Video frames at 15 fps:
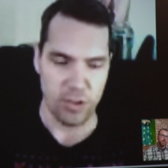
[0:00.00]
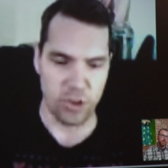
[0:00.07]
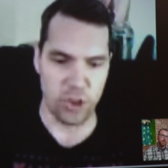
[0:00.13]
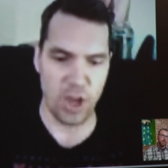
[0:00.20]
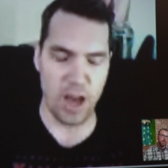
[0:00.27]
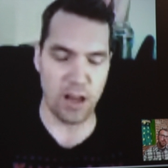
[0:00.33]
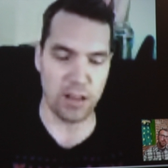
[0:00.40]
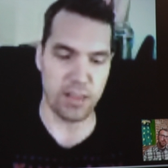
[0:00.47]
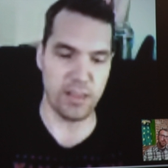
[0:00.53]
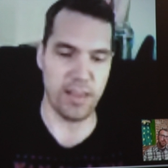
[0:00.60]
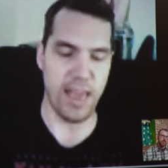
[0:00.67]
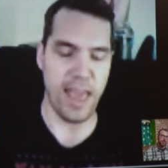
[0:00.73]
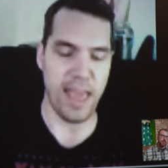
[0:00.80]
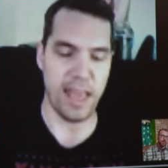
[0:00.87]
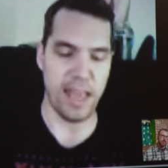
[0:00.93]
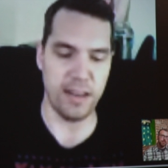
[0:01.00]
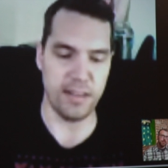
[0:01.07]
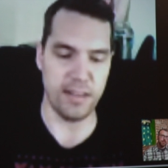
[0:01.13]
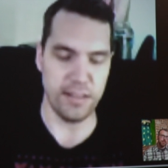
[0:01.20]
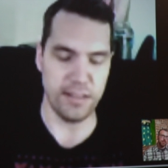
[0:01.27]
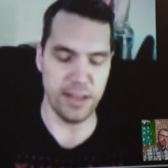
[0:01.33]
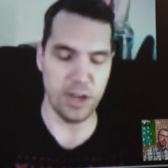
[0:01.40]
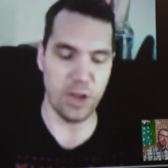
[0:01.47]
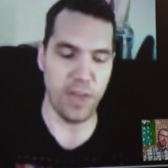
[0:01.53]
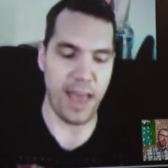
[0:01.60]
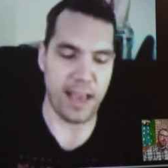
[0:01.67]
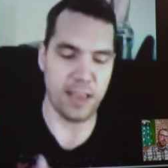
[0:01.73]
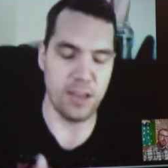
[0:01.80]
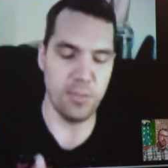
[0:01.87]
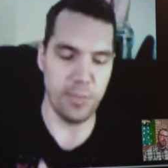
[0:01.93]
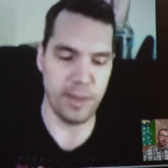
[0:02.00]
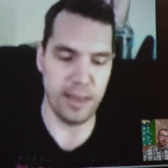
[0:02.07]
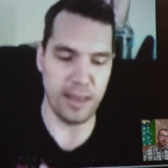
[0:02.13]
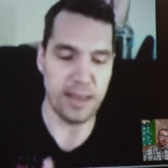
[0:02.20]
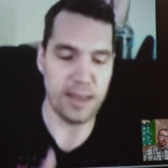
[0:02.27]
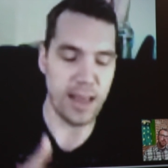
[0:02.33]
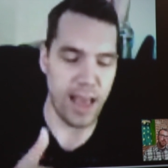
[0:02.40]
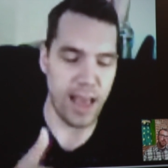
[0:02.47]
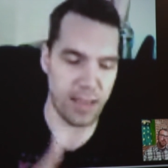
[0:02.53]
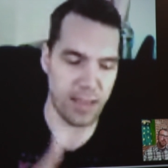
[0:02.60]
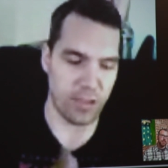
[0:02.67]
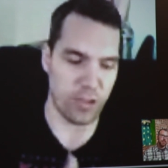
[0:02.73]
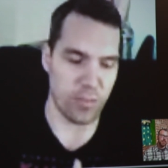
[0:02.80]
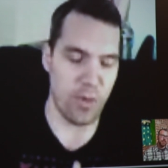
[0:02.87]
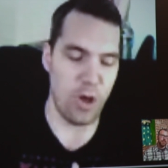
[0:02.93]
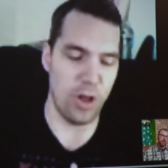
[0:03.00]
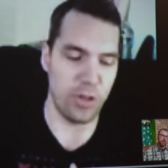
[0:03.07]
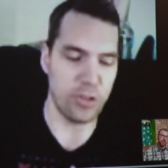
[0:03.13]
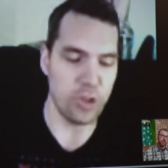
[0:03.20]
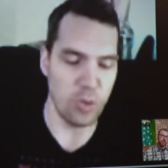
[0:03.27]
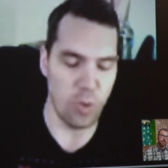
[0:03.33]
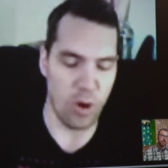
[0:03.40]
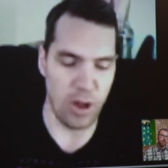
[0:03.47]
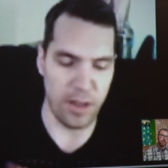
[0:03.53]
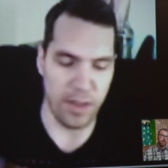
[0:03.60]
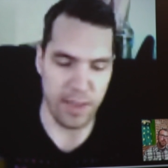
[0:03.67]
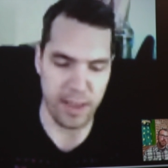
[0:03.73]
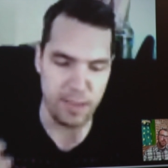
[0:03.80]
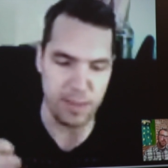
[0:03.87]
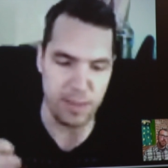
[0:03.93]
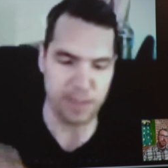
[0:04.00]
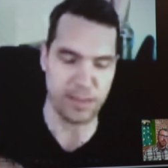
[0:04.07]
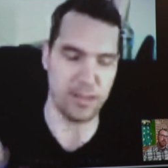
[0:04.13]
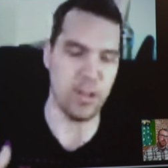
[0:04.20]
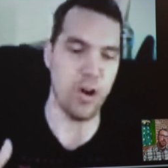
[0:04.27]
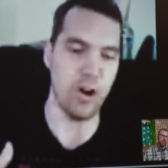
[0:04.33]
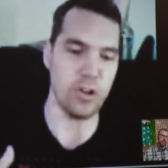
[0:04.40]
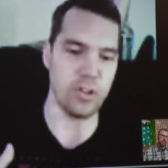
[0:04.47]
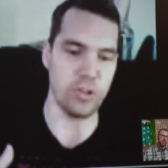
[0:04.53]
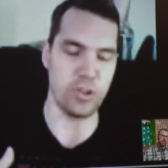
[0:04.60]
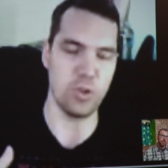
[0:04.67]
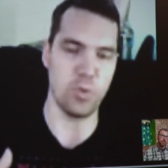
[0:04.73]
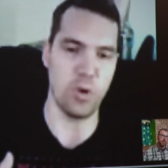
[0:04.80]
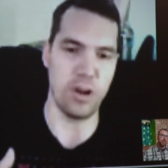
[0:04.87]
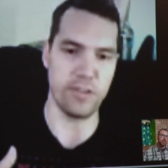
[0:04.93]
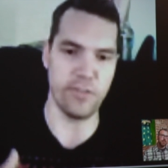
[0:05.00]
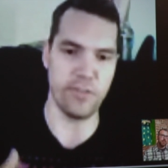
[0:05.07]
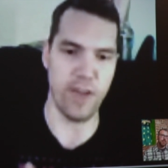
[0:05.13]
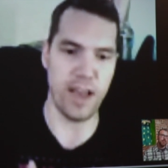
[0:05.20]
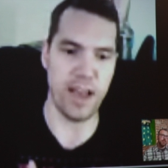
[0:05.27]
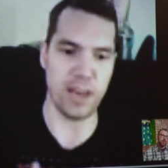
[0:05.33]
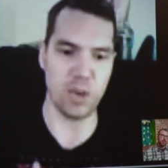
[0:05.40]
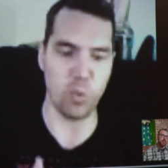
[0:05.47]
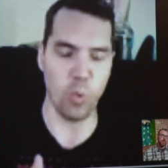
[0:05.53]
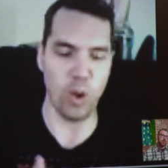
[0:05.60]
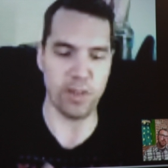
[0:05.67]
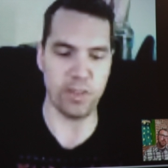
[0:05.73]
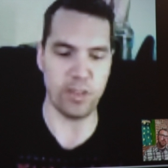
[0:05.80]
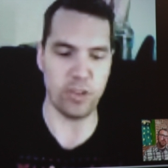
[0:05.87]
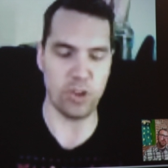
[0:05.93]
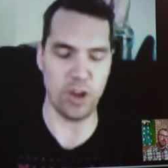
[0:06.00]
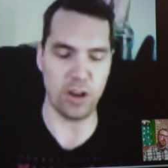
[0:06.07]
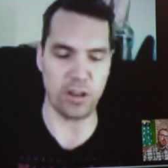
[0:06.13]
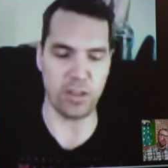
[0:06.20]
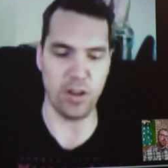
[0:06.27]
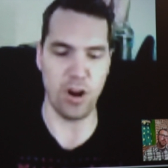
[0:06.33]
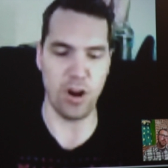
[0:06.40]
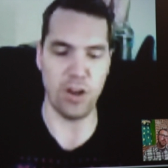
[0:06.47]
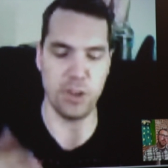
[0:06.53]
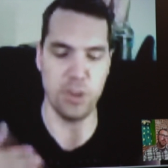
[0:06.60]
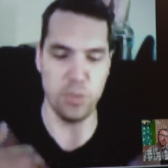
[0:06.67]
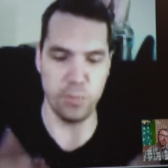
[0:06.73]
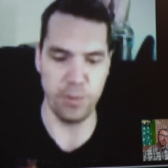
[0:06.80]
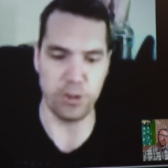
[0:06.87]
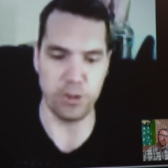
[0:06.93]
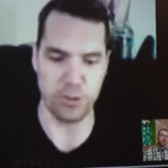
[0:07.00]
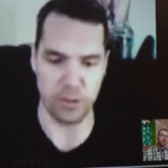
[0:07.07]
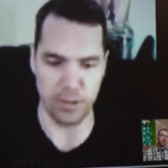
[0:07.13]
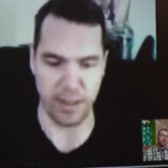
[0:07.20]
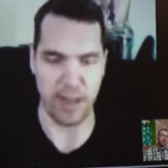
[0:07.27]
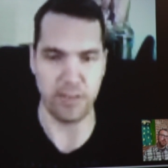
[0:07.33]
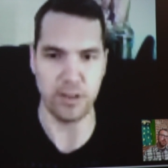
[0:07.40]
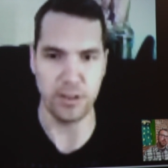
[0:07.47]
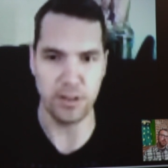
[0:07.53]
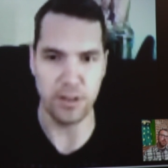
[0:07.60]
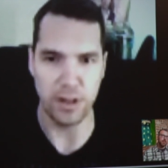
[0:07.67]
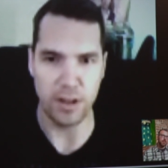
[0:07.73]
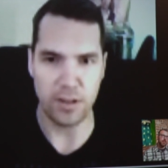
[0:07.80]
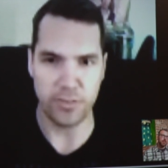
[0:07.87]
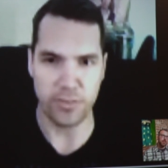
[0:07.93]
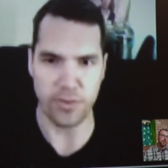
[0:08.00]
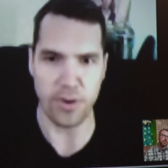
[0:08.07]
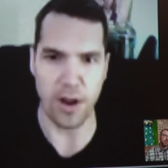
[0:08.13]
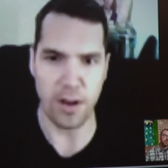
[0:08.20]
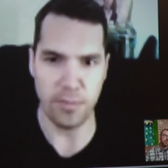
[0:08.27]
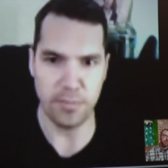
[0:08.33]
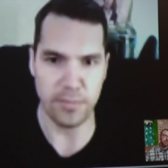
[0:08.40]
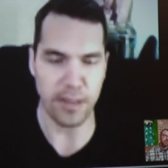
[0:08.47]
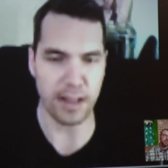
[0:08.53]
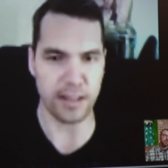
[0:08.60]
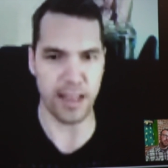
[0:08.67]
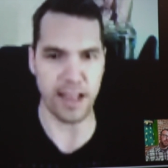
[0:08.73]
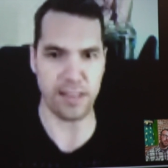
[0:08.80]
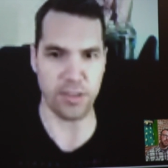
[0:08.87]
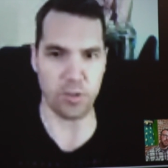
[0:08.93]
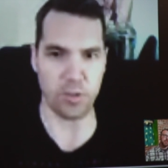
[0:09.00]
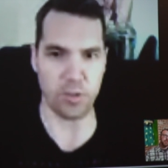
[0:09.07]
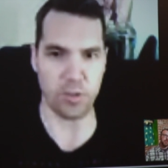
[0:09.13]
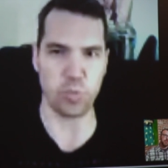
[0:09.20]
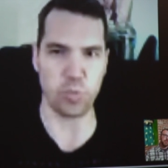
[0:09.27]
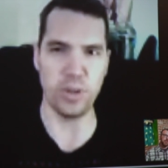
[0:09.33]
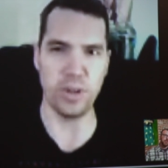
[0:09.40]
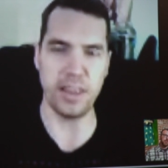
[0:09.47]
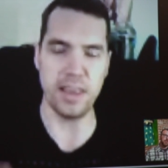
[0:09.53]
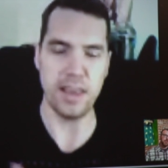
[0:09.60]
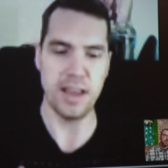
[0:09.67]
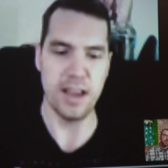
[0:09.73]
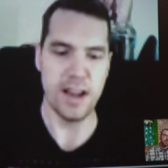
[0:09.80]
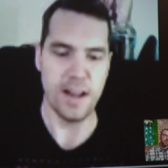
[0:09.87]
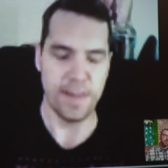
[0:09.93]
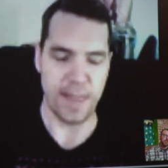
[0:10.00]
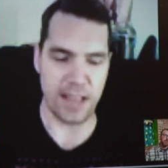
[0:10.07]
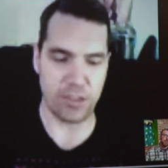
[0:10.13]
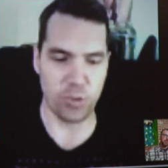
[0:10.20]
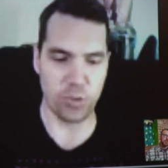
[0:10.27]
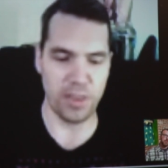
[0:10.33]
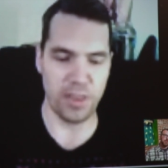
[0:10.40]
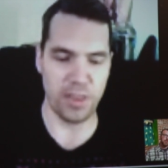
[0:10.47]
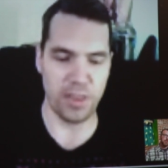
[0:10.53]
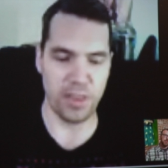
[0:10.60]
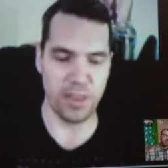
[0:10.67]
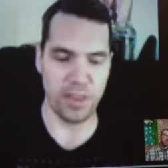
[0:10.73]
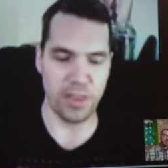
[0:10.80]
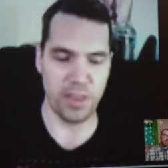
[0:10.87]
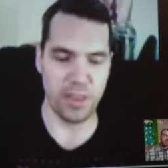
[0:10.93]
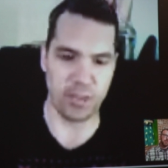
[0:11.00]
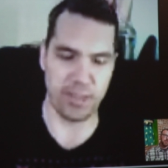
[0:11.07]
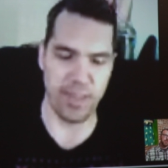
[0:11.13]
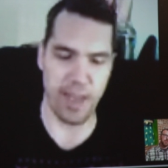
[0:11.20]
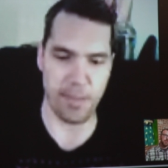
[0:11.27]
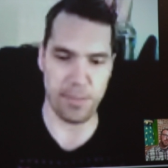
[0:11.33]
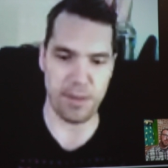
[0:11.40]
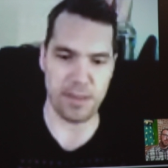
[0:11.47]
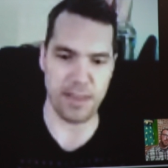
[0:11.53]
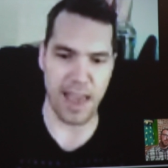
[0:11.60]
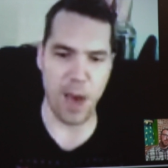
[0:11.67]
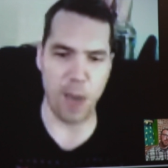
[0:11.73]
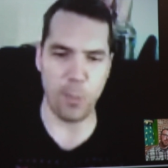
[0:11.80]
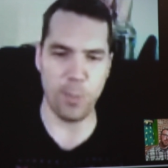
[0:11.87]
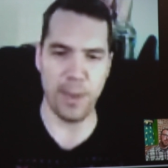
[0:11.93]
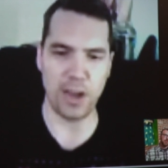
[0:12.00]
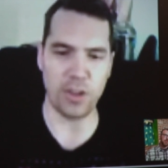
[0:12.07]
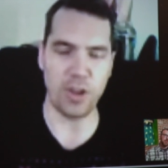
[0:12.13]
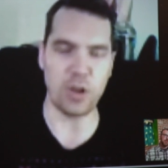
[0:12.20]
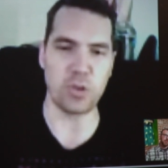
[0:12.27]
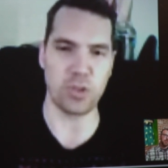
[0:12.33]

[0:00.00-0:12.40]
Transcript: chunks and, you know, that can be as small as you want and that can be as large as you want. Finding what the chunks are that you build your level from, like that's a really... That's a really important step is how big are those